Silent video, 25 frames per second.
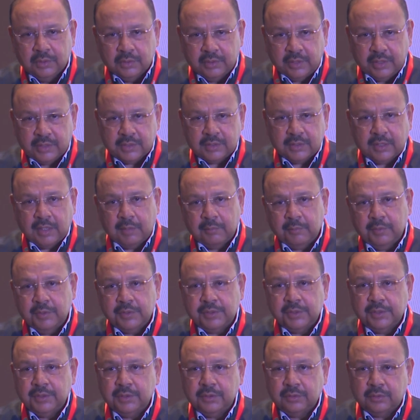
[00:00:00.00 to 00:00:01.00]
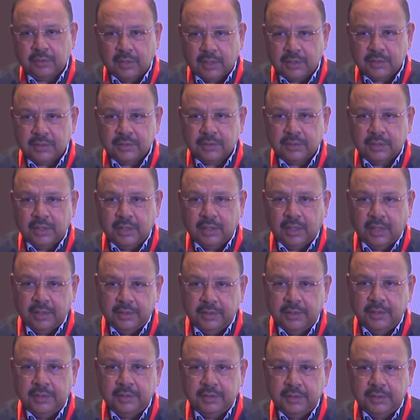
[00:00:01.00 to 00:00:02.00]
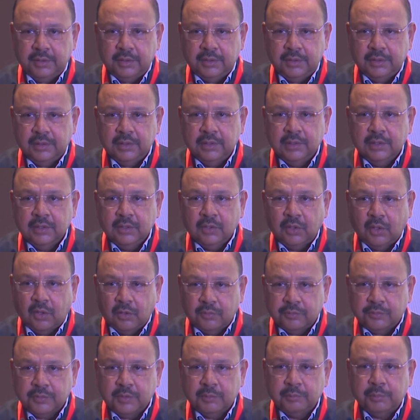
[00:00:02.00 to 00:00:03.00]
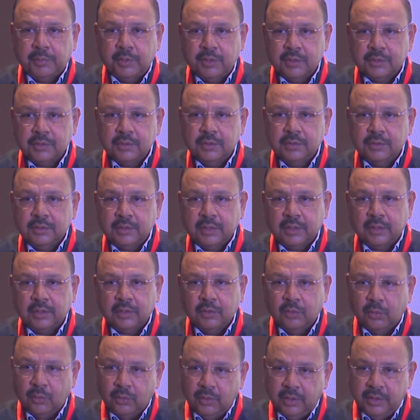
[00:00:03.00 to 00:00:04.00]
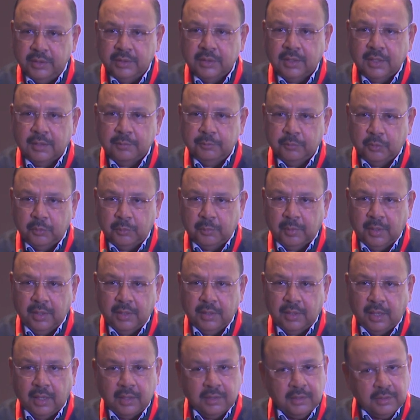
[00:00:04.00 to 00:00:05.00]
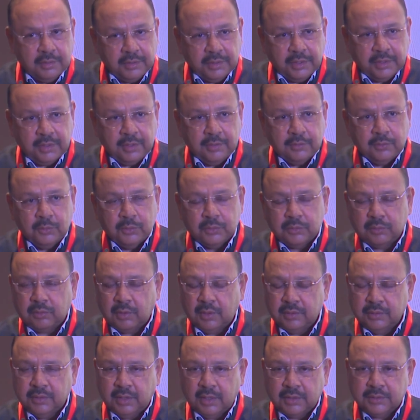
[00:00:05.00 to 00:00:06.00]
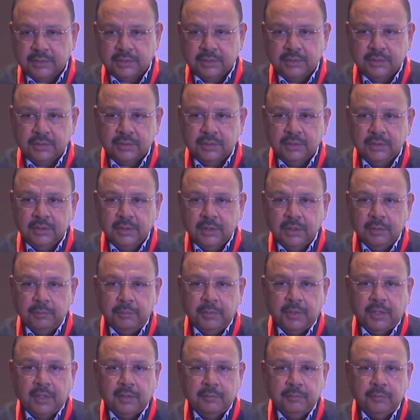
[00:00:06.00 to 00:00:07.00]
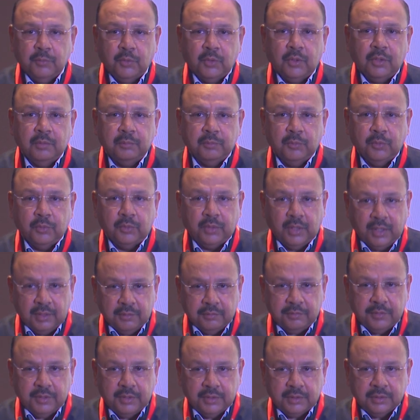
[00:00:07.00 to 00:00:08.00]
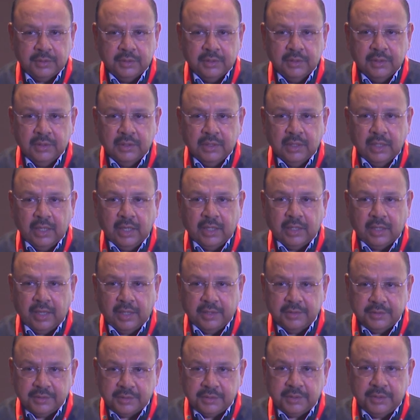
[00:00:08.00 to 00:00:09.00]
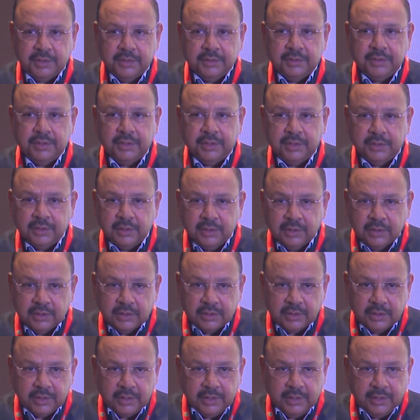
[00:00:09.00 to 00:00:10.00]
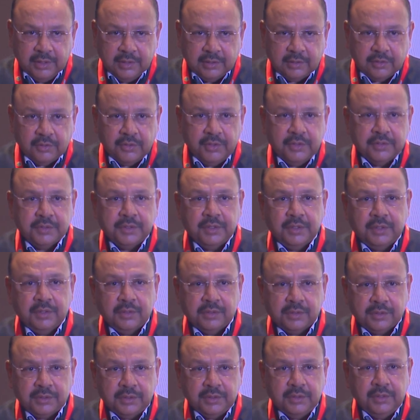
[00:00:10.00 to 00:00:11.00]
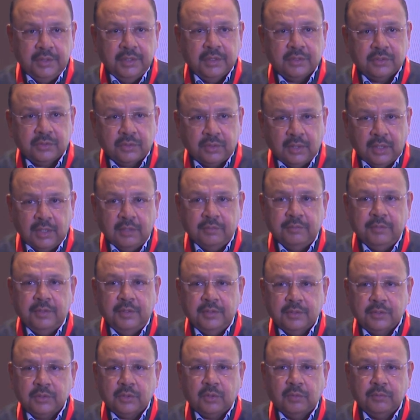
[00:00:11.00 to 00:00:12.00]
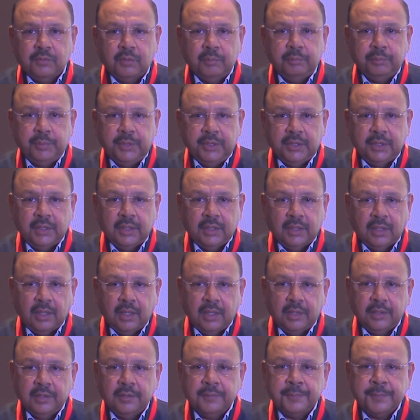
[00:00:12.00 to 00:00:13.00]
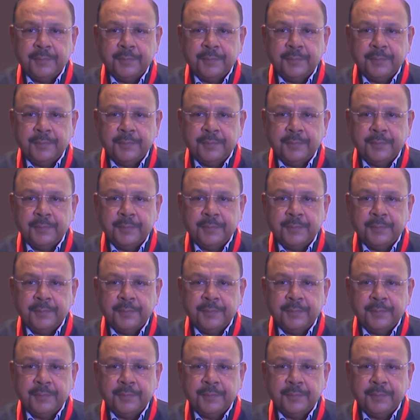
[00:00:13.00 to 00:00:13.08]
establishing trust and identity of the persons holding that mobile, undertaking those transactions, become more and more relevant. And I see the increasing serious relevance of the PKI